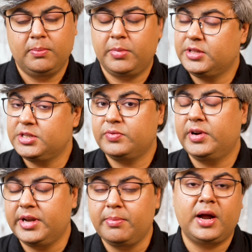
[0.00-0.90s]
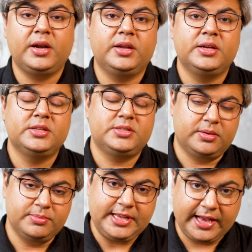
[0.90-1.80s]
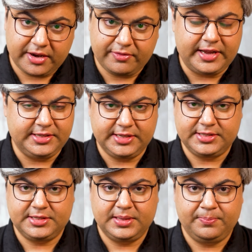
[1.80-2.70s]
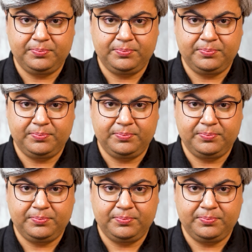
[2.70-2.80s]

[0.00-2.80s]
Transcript: but this will demand some sacrifices.